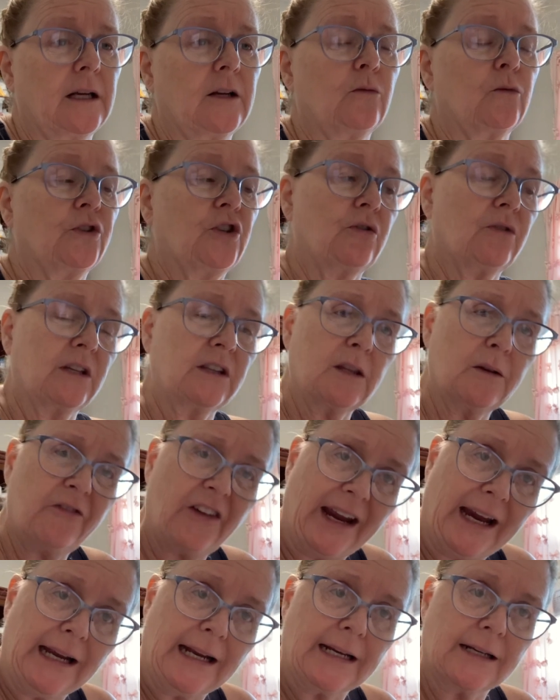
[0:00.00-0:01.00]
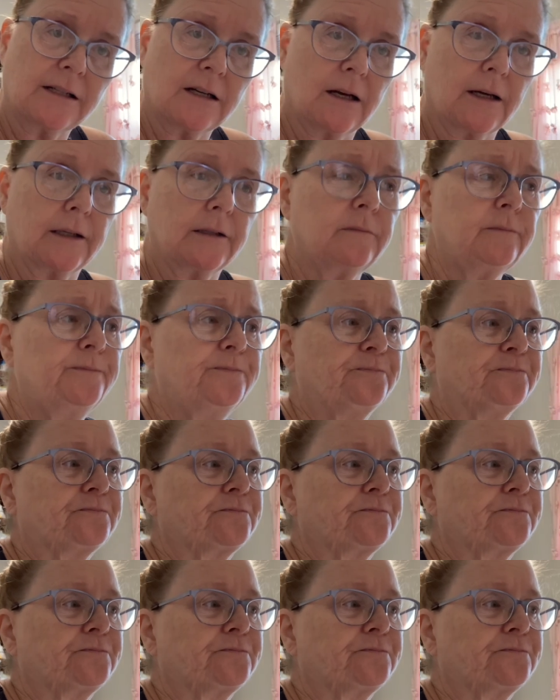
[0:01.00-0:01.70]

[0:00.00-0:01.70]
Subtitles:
and when you get the veining done,